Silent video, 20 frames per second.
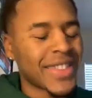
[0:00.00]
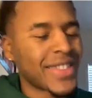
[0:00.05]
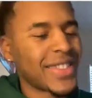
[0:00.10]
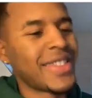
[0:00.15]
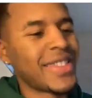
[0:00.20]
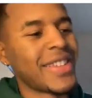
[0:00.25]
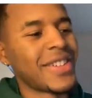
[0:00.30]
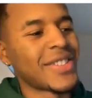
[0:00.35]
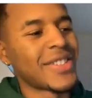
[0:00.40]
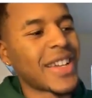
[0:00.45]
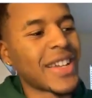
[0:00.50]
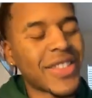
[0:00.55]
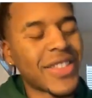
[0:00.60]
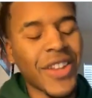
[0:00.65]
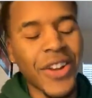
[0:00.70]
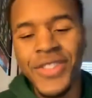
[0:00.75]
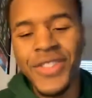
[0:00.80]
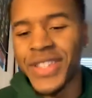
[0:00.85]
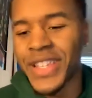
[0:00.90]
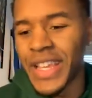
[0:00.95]

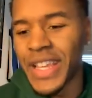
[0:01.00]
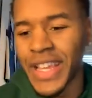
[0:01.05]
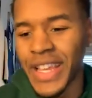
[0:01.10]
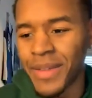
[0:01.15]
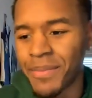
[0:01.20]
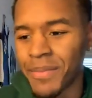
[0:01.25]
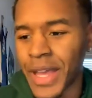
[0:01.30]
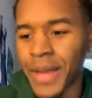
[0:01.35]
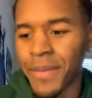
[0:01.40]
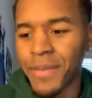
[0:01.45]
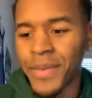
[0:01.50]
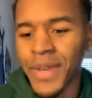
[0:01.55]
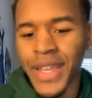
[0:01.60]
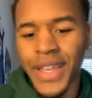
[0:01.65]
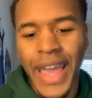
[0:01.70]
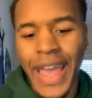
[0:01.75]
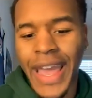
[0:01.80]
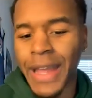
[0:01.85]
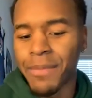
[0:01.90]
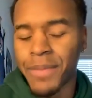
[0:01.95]
like 13,
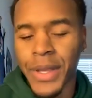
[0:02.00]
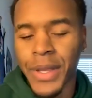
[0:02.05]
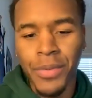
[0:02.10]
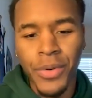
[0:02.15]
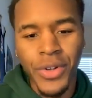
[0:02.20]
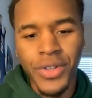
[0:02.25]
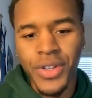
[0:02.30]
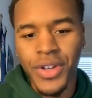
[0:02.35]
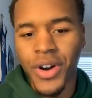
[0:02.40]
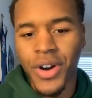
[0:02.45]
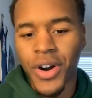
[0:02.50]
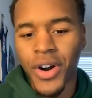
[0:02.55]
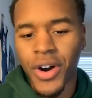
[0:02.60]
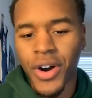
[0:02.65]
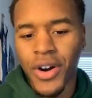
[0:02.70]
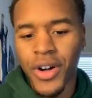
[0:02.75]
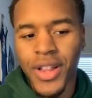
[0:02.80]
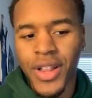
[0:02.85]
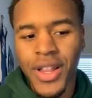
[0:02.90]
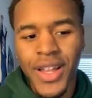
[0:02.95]
maybe 8 people on the
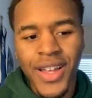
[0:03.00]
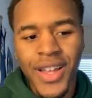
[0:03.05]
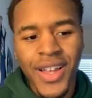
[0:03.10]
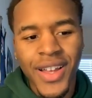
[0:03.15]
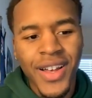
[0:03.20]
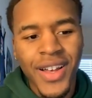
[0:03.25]
call